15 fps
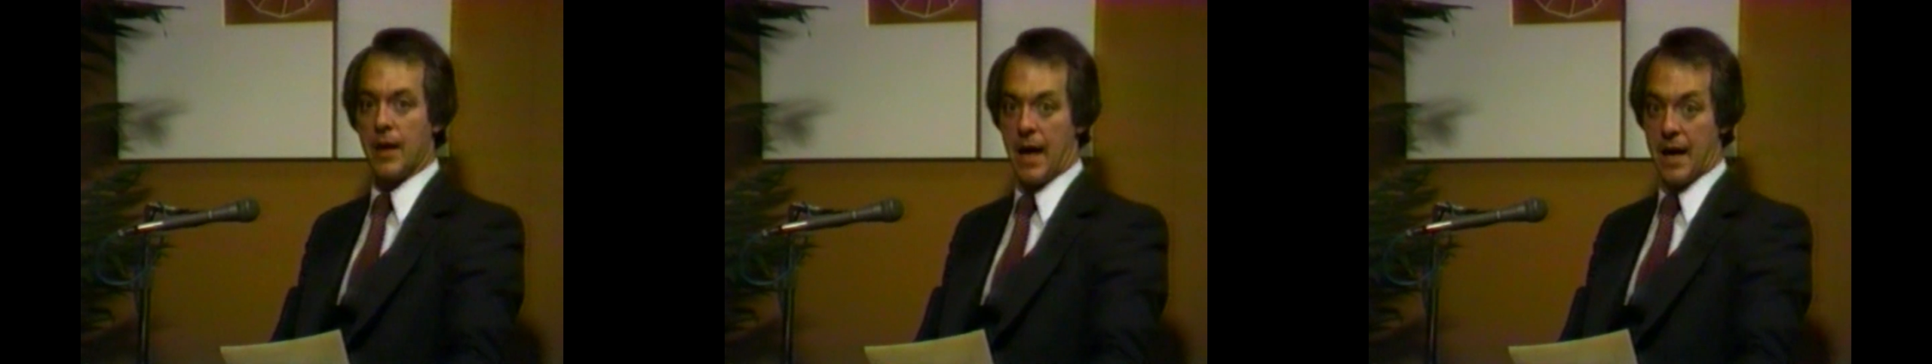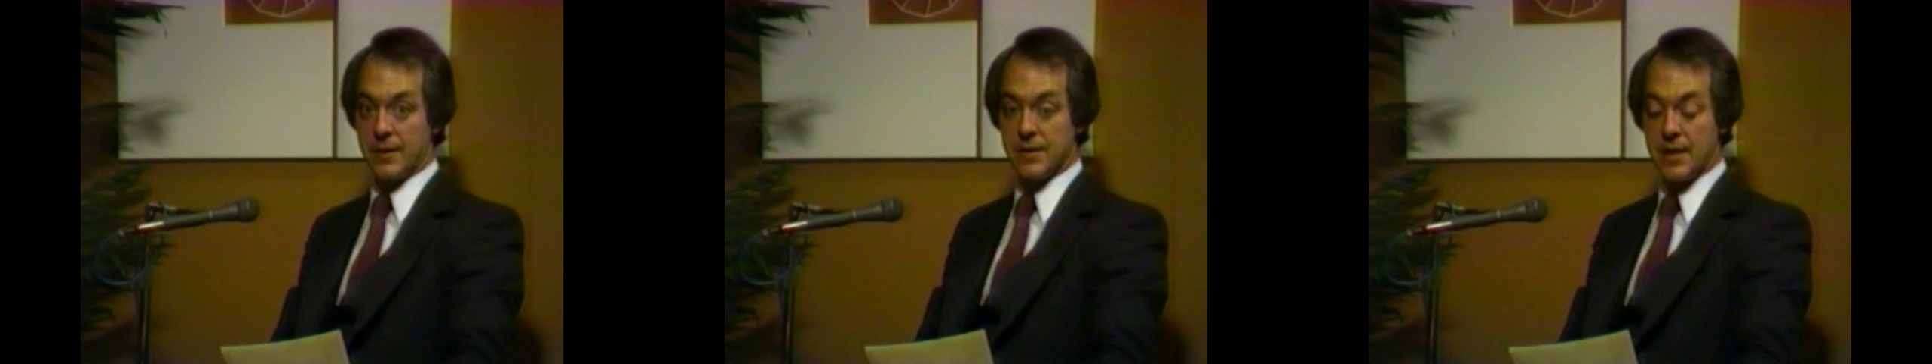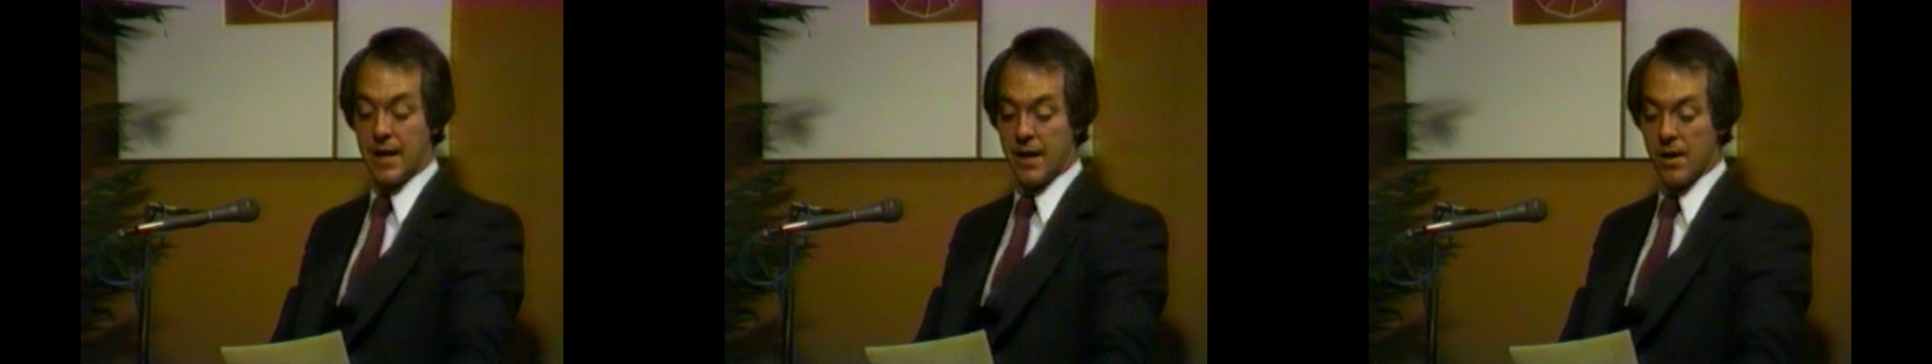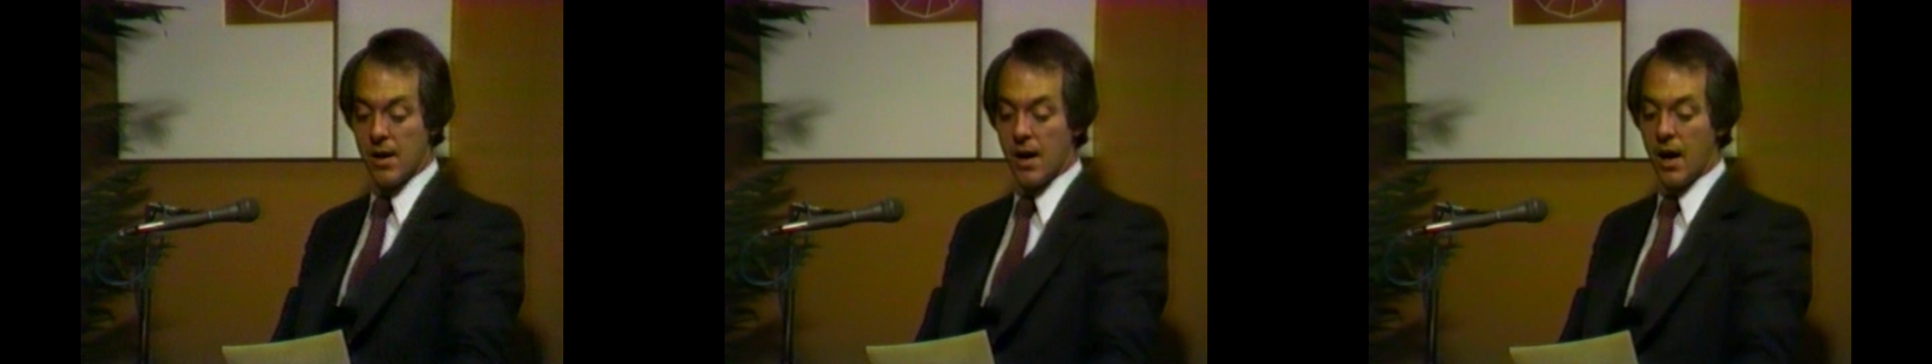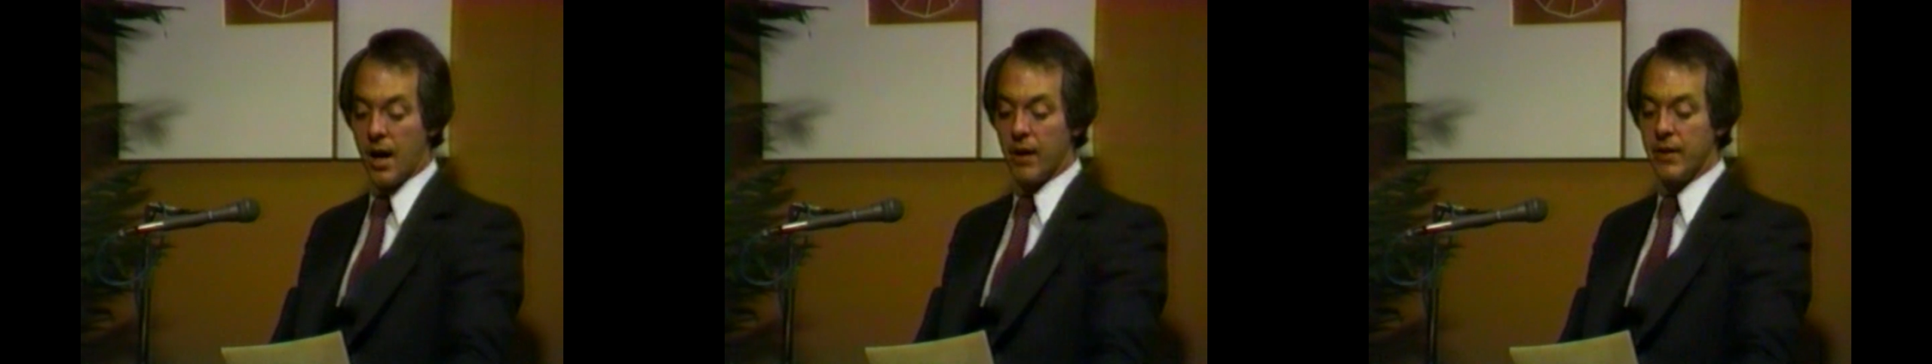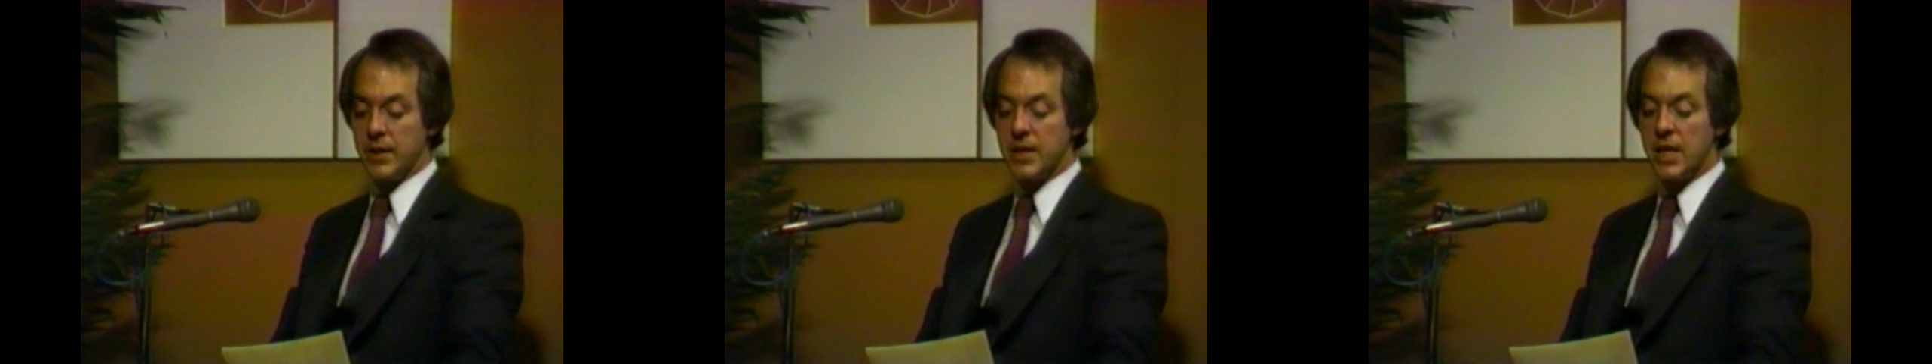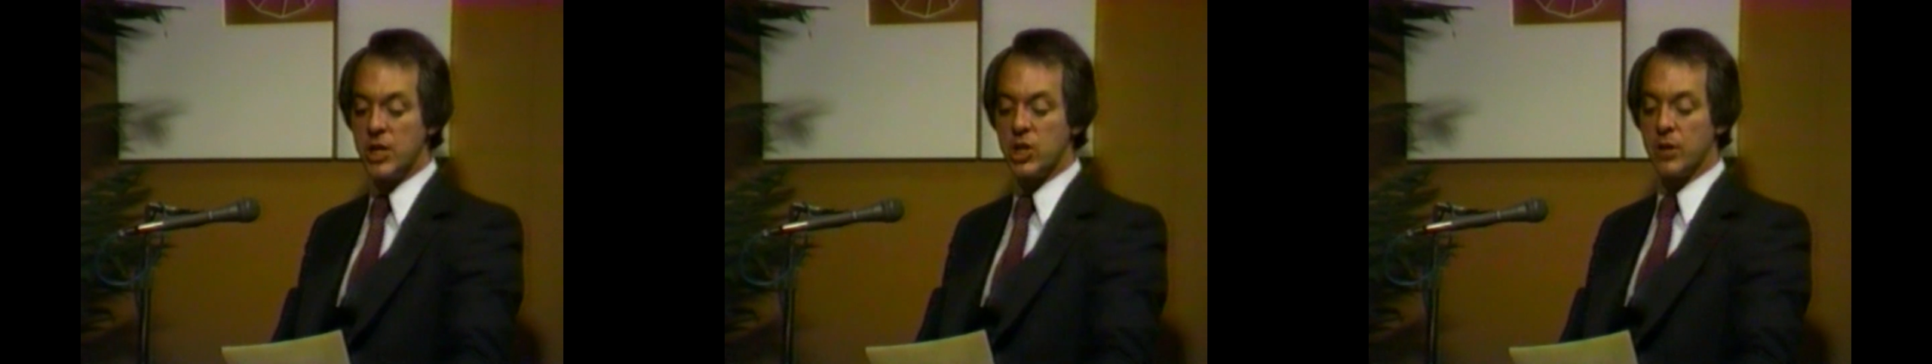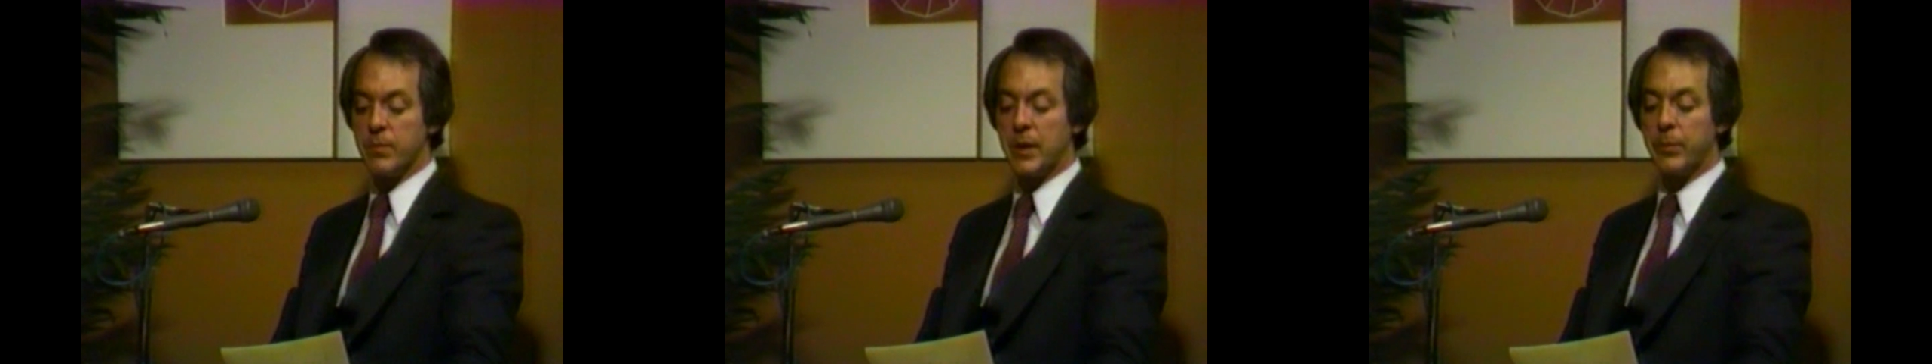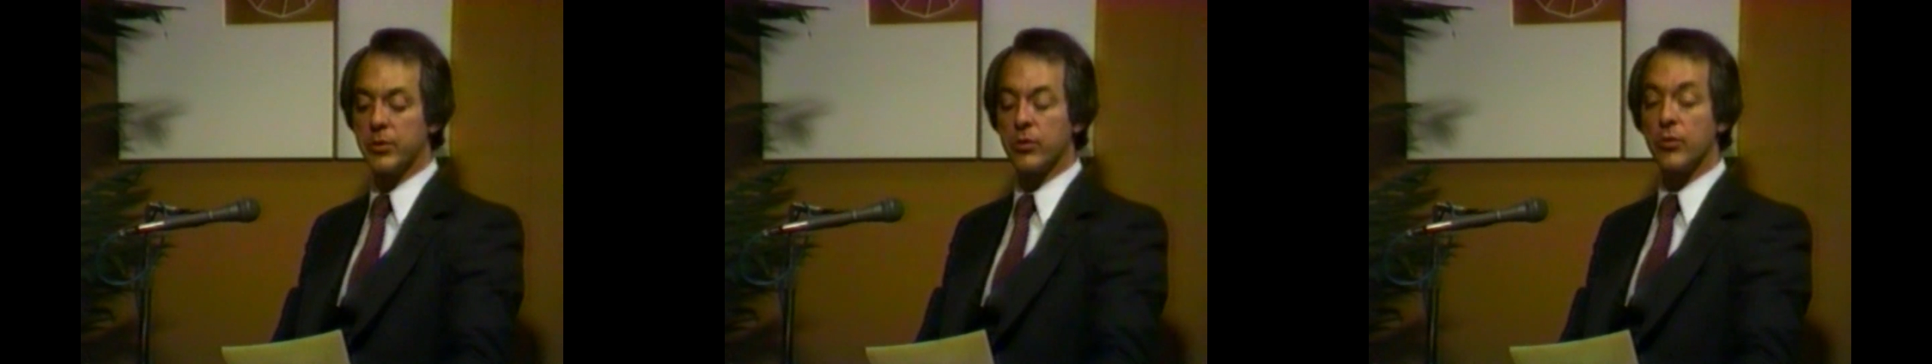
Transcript: as they are and teaching people